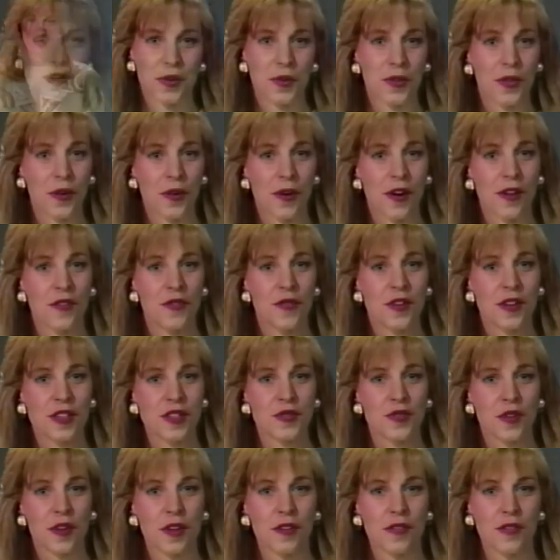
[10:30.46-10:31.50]
there are a
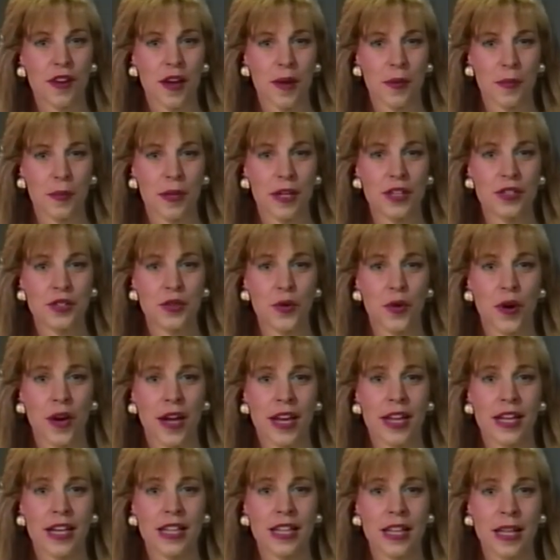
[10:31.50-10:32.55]
fistful of companies
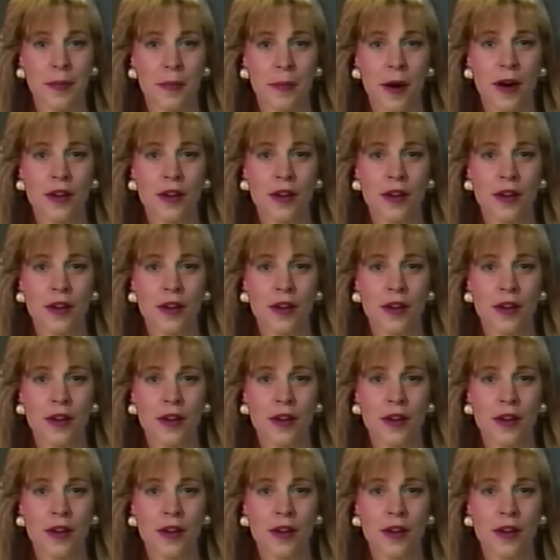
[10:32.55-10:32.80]
creating clip